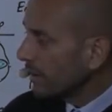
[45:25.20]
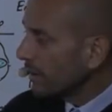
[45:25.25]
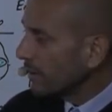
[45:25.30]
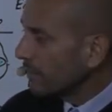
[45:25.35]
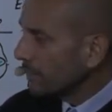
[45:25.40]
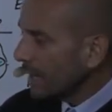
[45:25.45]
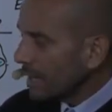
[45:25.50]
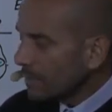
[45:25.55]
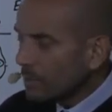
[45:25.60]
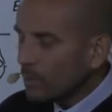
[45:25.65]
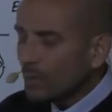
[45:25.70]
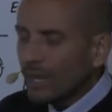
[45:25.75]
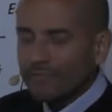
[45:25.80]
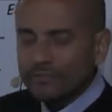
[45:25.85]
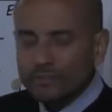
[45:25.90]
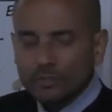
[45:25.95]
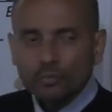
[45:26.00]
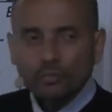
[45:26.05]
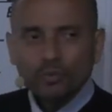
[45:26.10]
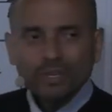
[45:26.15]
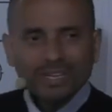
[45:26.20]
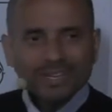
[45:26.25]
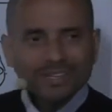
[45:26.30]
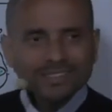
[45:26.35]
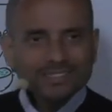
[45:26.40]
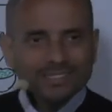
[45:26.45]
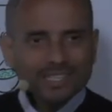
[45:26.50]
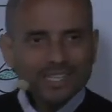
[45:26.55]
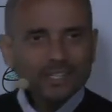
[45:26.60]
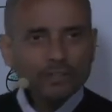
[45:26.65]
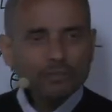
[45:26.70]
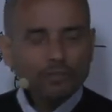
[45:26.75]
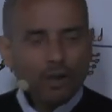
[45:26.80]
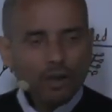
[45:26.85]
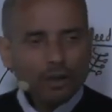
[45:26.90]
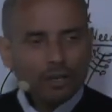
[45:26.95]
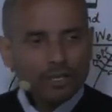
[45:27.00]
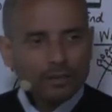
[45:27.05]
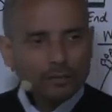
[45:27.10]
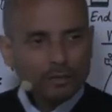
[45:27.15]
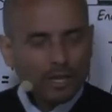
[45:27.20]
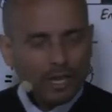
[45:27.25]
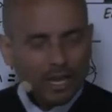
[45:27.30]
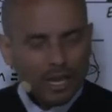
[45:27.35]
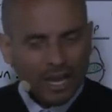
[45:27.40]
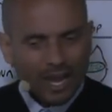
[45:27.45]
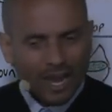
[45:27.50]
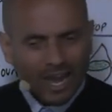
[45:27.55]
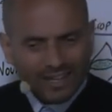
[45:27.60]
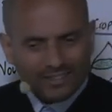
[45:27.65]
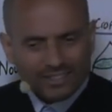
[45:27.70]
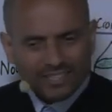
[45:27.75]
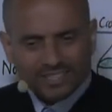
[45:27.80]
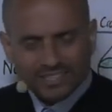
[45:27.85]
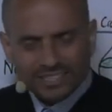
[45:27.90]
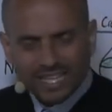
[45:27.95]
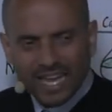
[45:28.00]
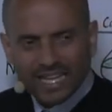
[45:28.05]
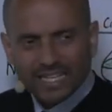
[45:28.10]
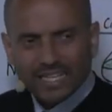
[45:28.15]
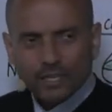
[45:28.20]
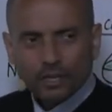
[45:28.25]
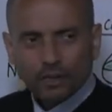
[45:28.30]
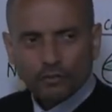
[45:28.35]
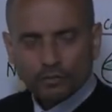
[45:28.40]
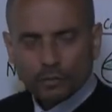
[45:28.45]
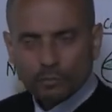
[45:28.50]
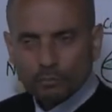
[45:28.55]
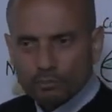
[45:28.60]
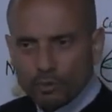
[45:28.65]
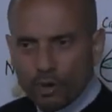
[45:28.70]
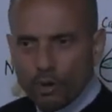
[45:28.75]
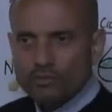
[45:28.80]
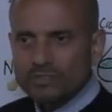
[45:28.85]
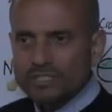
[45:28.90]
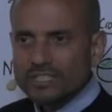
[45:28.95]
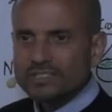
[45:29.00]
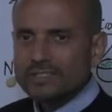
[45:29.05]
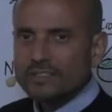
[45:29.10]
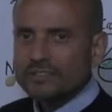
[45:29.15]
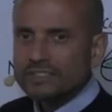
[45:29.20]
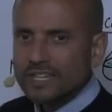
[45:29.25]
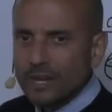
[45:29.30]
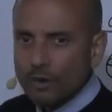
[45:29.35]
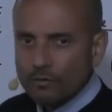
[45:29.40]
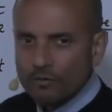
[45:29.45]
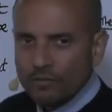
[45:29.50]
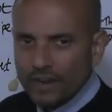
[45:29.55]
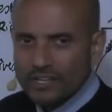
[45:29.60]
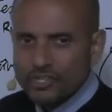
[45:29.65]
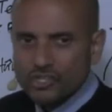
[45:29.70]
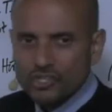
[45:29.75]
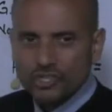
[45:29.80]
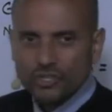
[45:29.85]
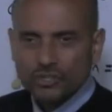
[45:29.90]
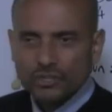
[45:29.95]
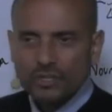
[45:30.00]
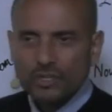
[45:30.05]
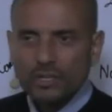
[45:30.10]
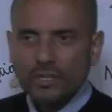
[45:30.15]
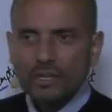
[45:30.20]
Maybe we have to reconsider our understanding of the process of salvation.